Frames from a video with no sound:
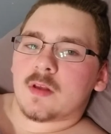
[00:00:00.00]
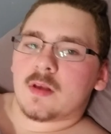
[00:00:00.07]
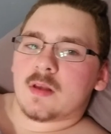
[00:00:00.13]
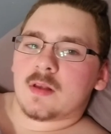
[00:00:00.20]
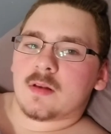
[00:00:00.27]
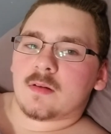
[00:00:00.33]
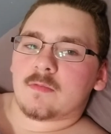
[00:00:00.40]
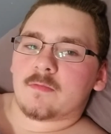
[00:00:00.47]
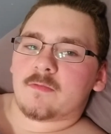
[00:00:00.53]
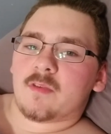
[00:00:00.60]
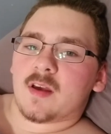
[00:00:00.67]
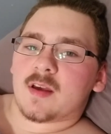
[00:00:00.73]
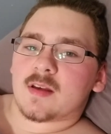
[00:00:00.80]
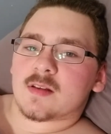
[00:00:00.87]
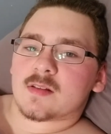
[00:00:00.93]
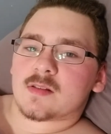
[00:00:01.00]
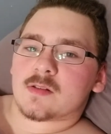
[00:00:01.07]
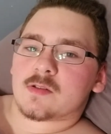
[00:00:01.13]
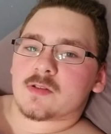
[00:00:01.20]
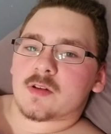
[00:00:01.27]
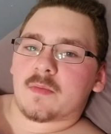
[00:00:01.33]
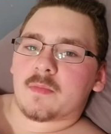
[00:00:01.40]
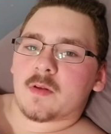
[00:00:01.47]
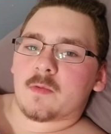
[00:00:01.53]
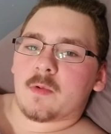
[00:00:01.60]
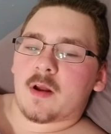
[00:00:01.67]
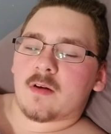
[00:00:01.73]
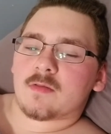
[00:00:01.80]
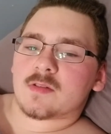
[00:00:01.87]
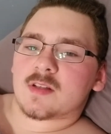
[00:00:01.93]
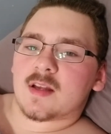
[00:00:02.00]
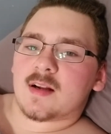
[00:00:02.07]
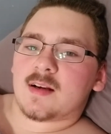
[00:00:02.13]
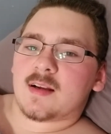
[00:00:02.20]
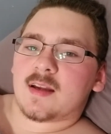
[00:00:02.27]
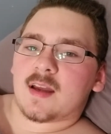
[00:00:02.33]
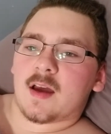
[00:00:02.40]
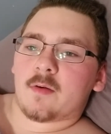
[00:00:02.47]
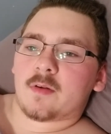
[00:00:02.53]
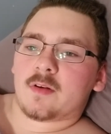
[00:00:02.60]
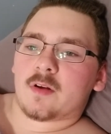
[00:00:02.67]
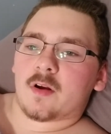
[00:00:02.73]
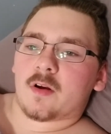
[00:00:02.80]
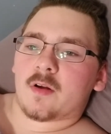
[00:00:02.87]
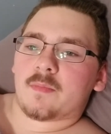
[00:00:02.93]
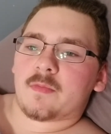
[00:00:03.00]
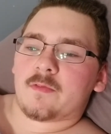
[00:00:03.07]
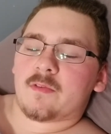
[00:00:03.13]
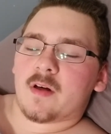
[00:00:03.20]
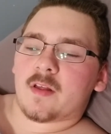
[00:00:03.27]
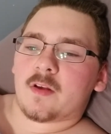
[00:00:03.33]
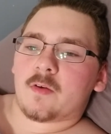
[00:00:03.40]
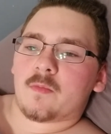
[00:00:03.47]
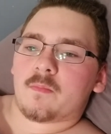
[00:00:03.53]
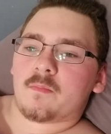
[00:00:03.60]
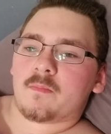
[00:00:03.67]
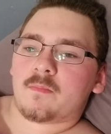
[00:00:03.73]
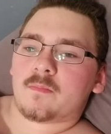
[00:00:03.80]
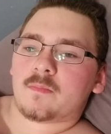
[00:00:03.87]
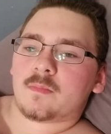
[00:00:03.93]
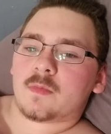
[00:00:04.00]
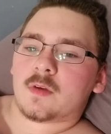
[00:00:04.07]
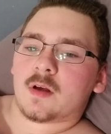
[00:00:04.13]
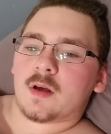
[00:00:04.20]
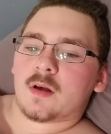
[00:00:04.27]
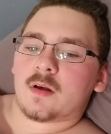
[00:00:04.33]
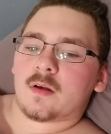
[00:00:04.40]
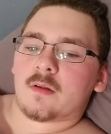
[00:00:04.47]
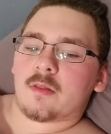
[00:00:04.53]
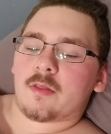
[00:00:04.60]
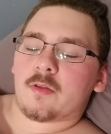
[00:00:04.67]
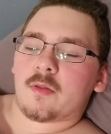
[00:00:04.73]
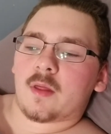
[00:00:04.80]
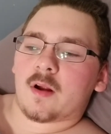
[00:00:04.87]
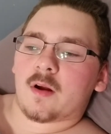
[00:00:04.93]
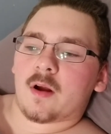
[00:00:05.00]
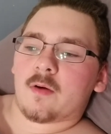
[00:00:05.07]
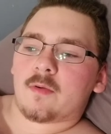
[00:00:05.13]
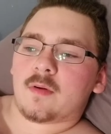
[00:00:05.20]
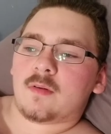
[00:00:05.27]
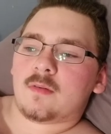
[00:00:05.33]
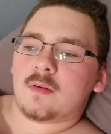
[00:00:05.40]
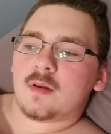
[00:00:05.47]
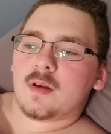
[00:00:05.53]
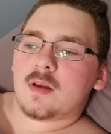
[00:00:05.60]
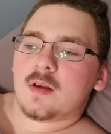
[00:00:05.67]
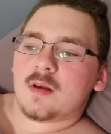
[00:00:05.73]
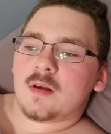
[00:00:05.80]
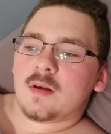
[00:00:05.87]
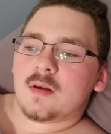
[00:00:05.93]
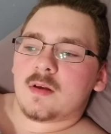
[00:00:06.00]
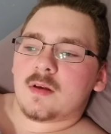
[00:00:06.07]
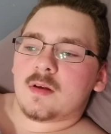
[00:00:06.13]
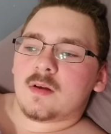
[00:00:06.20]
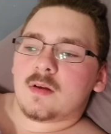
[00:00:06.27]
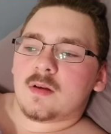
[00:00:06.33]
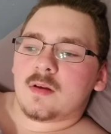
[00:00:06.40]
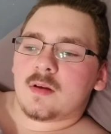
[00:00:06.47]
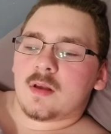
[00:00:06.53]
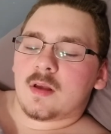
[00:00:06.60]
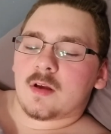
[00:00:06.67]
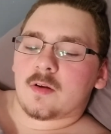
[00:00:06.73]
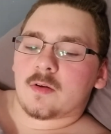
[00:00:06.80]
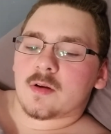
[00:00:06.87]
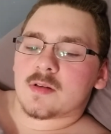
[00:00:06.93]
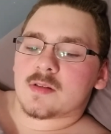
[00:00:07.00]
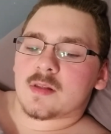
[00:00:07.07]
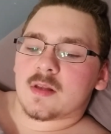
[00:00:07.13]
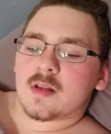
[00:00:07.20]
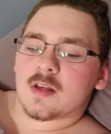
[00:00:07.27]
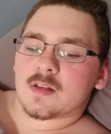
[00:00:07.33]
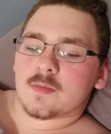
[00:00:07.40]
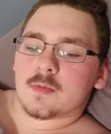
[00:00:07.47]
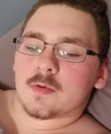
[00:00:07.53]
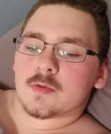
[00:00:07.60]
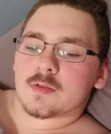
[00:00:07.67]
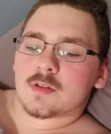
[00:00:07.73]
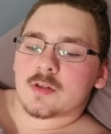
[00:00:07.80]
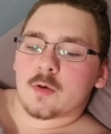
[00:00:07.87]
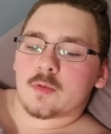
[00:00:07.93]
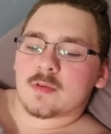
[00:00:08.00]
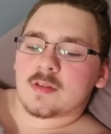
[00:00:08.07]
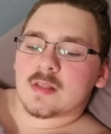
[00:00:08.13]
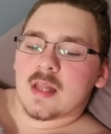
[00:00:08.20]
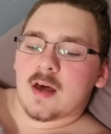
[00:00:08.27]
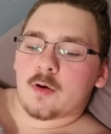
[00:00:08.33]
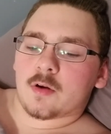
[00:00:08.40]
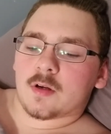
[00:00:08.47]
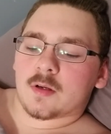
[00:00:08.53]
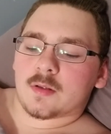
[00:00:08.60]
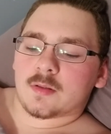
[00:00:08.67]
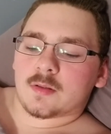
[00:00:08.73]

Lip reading: in Vegas or something, while I was editing, I would turn up the volume through there. I would increase the decibels so it was louder,